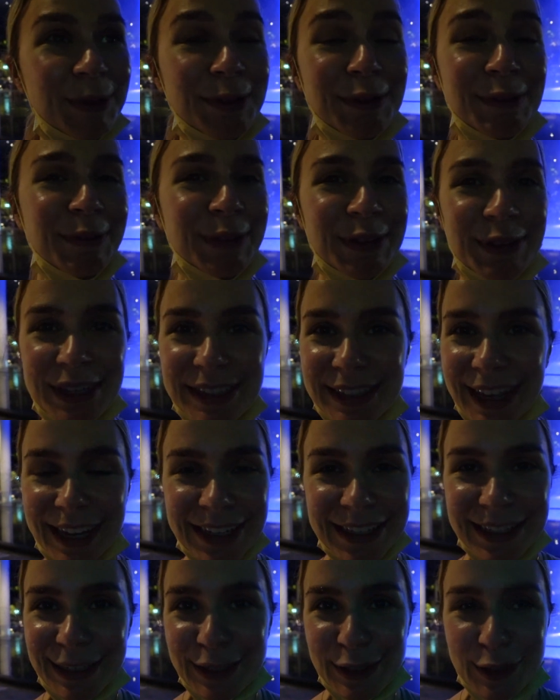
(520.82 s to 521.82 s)
beautiful. It's
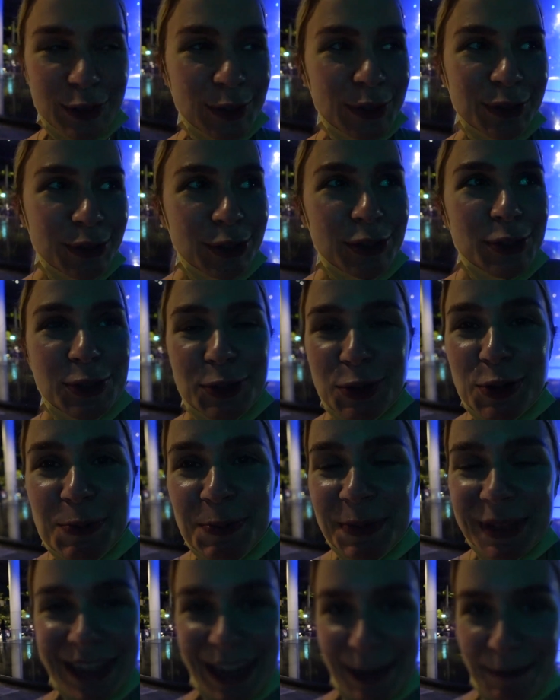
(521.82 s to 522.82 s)
actually soup,
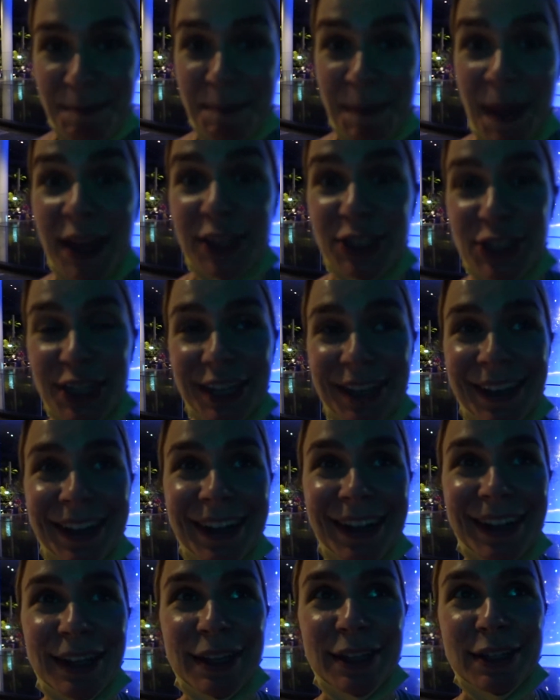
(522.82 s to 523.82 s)
it's like magic.
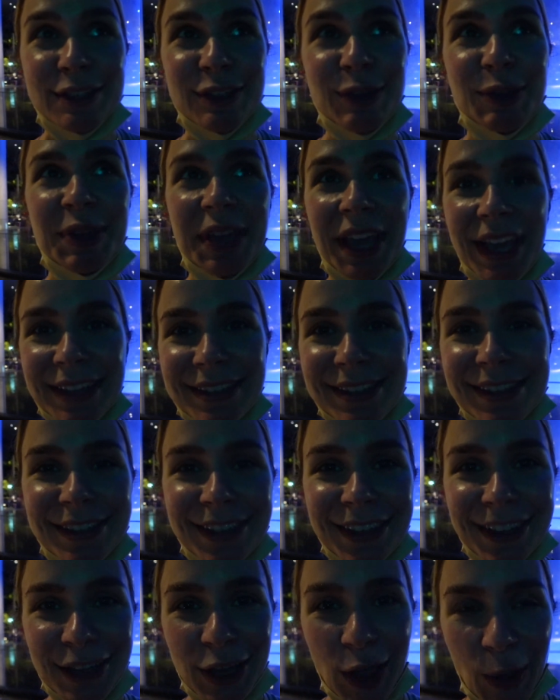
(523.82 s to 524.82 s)
So yes,
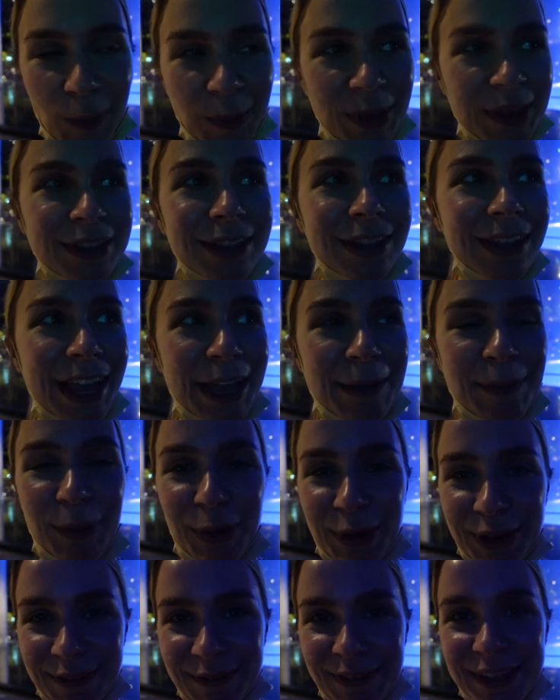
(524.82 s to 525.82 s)
going to the
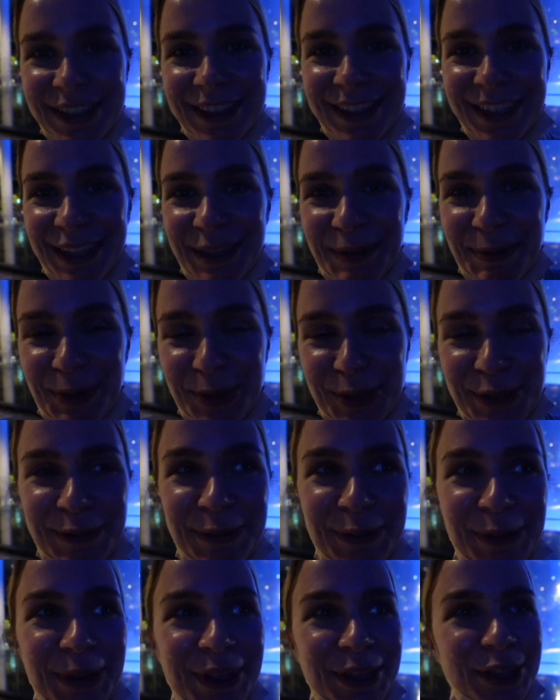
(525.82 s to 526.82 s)
airport and visiting the
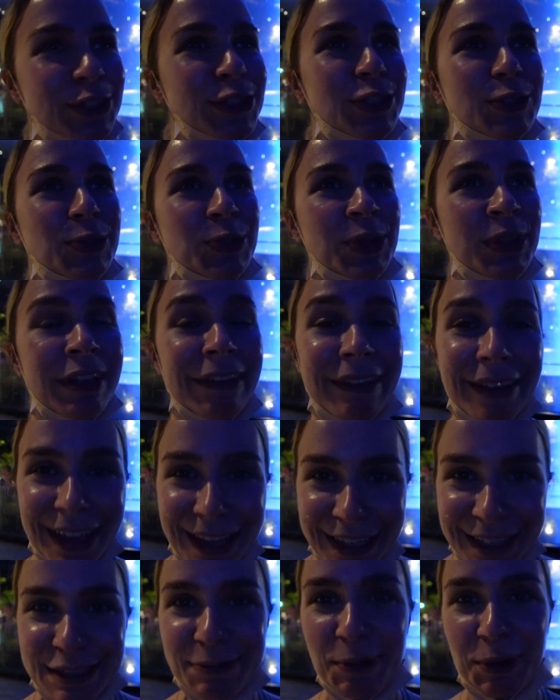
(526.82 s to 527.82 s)
waterfall and the jewel
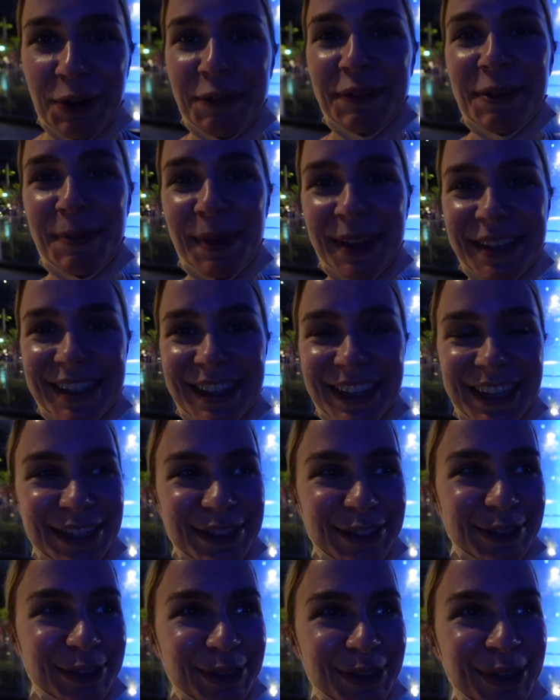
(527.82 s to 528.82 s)
is one of the best things
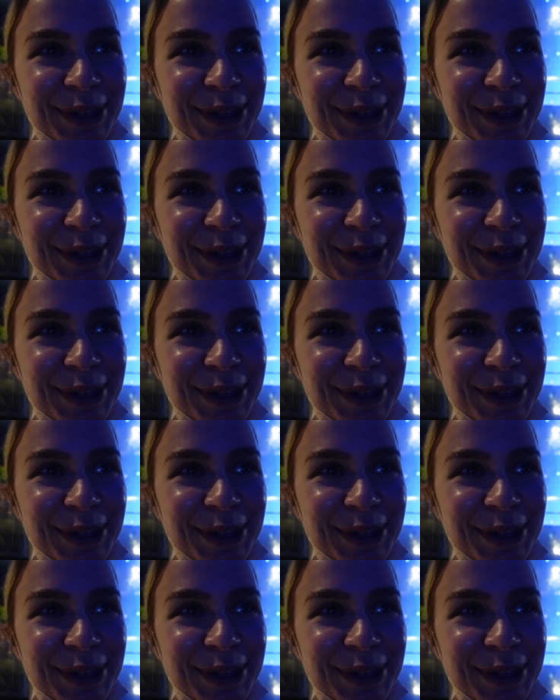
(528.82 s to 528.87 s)
to do.